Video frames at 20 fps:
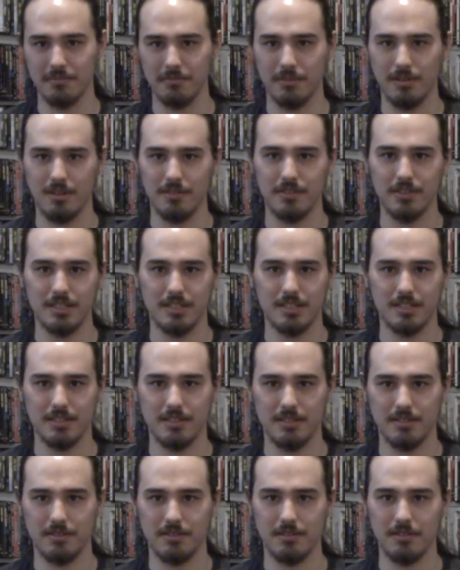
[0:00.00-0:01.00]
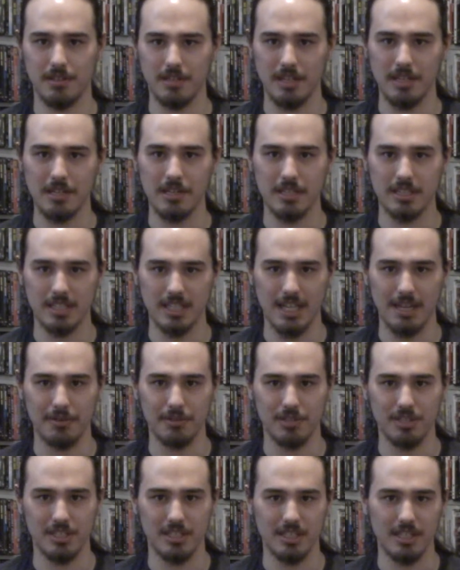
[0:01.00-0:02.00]
Part of his, he
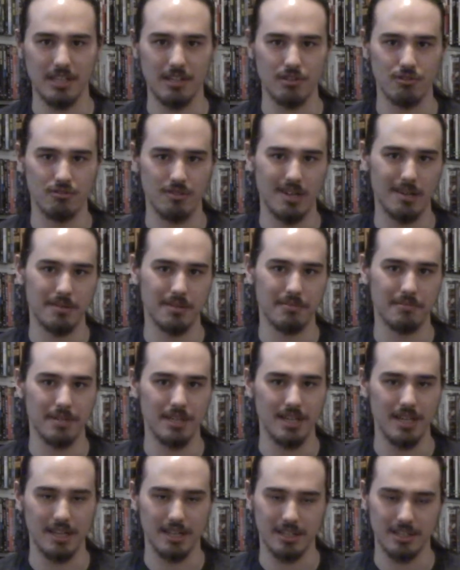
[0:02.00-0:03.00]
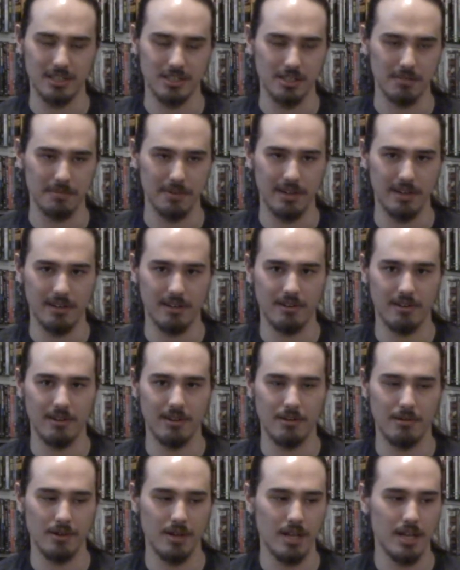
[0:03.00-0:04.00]
establishes that he dreamt of being a
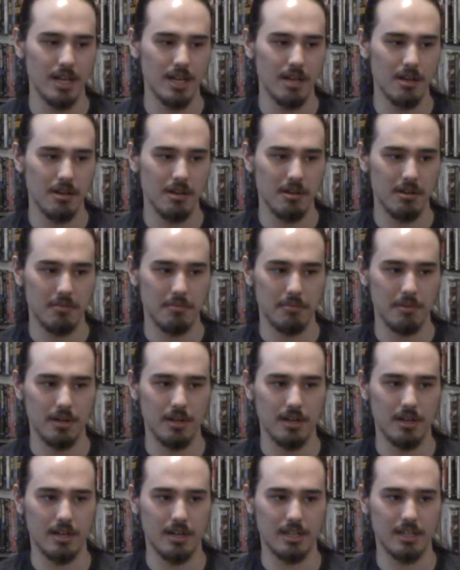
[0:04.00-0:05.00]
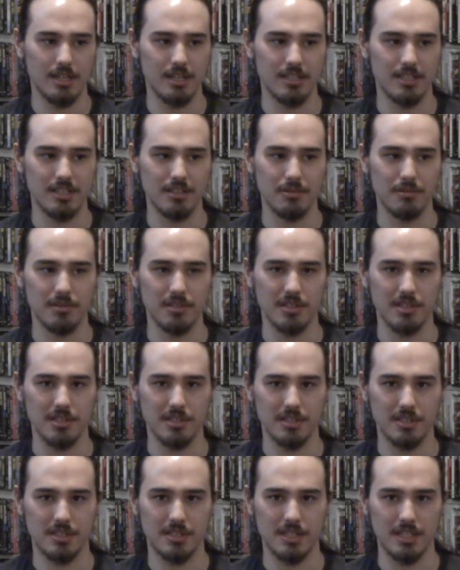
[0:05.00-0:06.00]
superhero, but because he
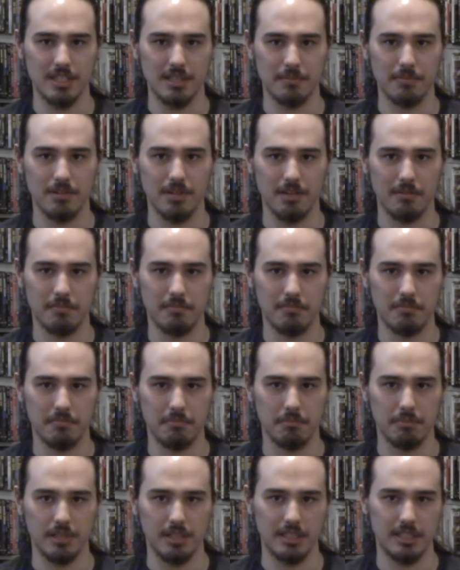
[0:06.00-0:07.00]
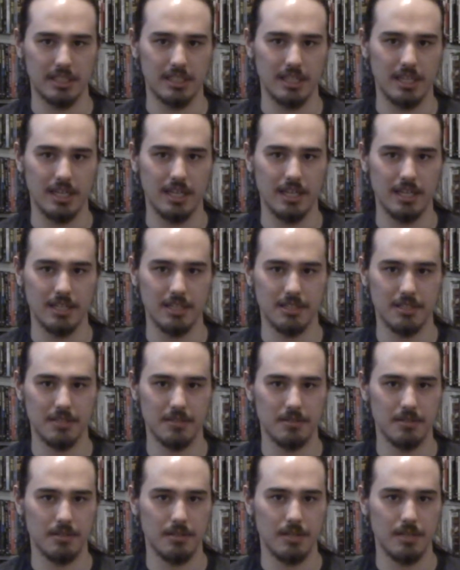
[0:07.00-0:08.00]
was, as he put it, plus
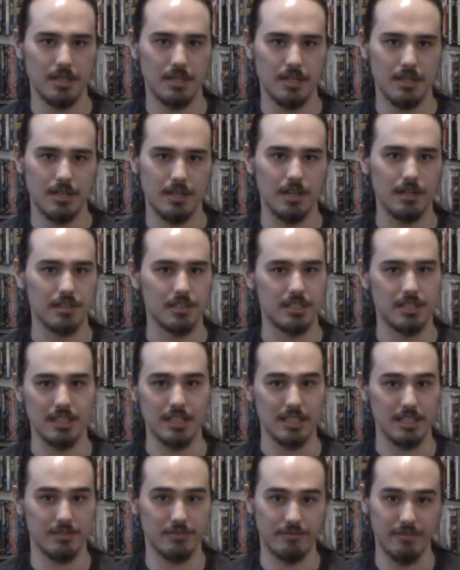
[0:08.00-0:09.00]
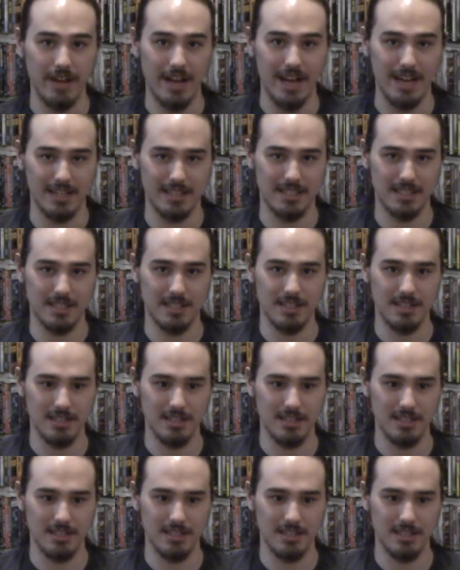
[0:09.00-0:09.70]
size, I just say he's fat.